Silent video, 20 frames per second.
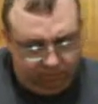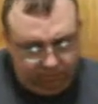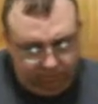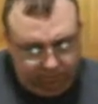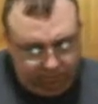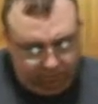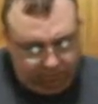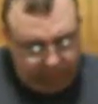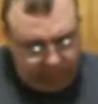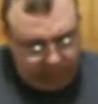
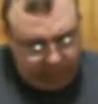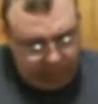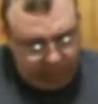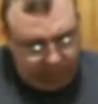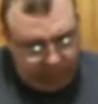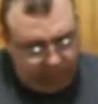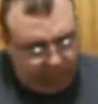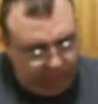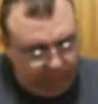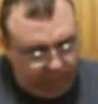
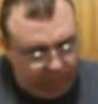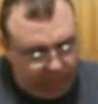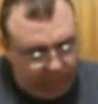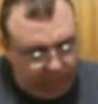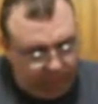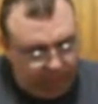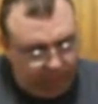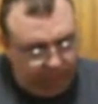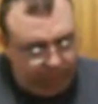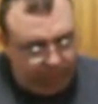67 other
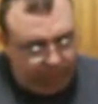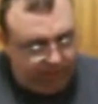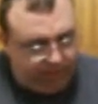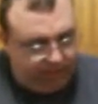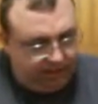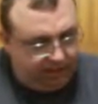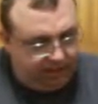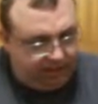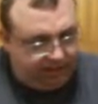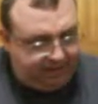cards.
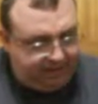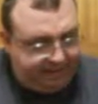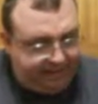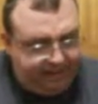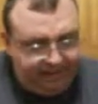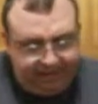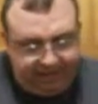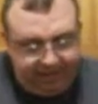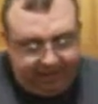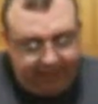Alright, Steve
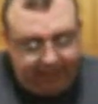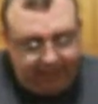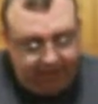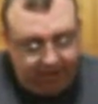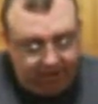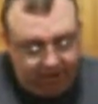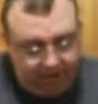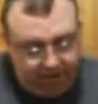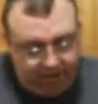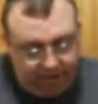and Psychic
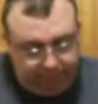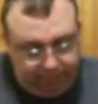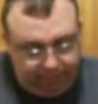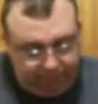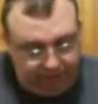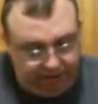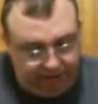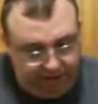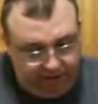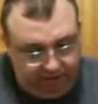are
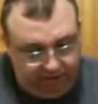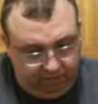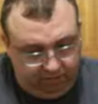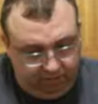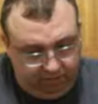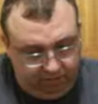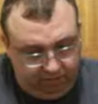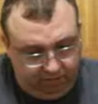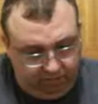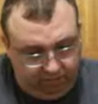separate, right?
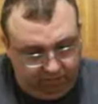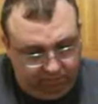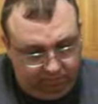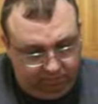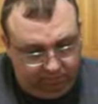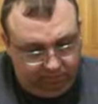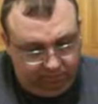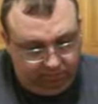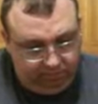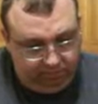
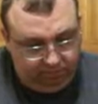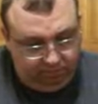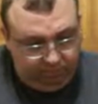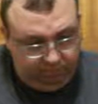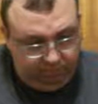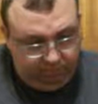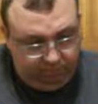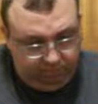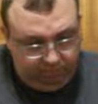Yes.